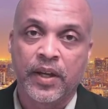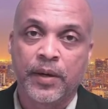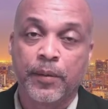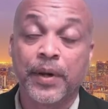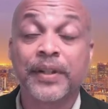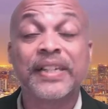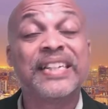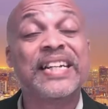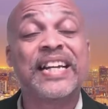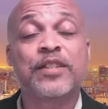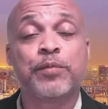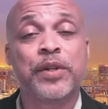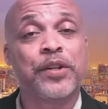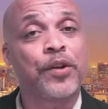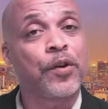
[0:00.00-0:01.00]
Well, it has
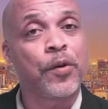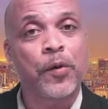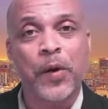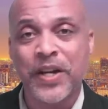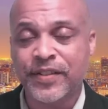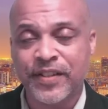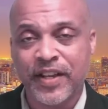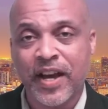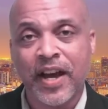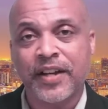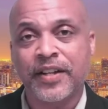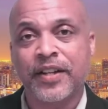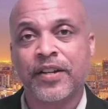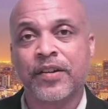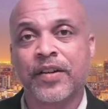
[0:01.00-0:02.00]
been crazy
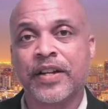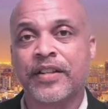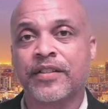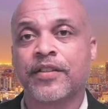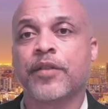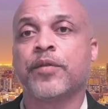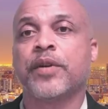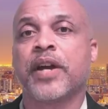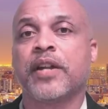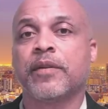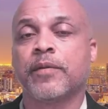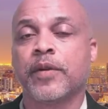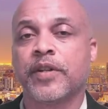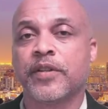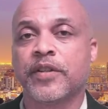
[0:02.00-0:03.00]
hot here in Southern
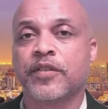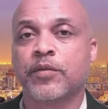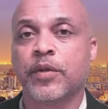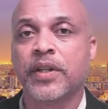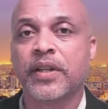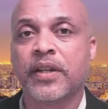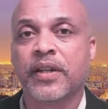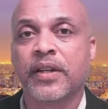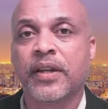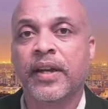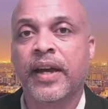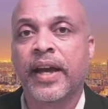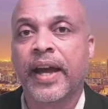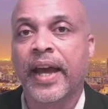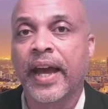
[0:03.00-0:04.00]
California this week,
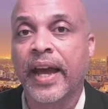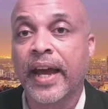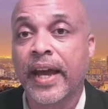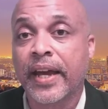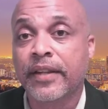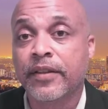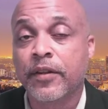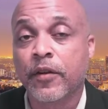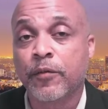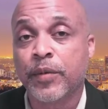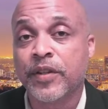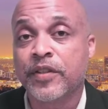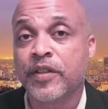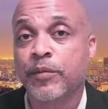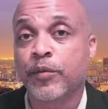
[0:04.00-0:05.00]
and there have
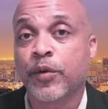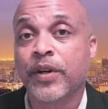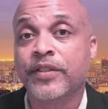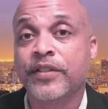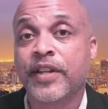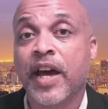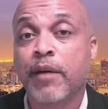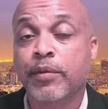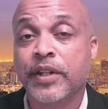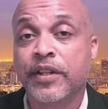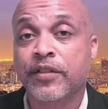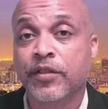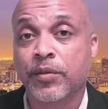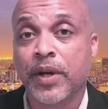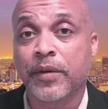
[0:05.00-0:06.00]
been some crazy
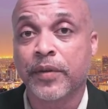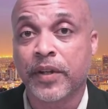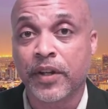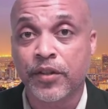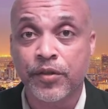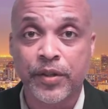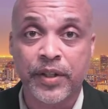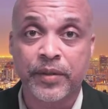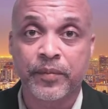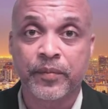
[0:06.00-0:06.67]
happenings around the country.